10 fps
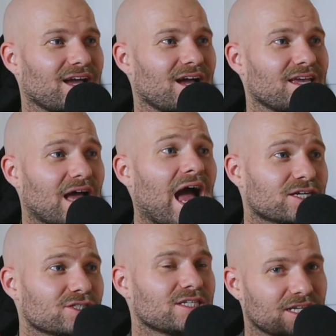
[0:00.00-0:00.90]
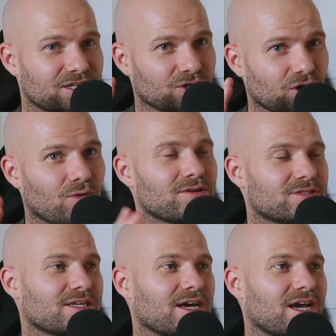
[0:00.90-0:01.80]
I actually need to go
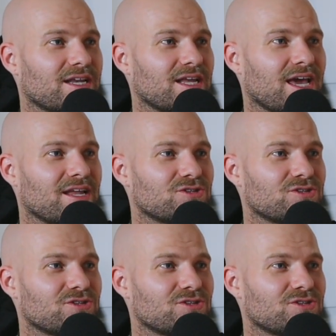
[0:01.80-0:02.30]
outside and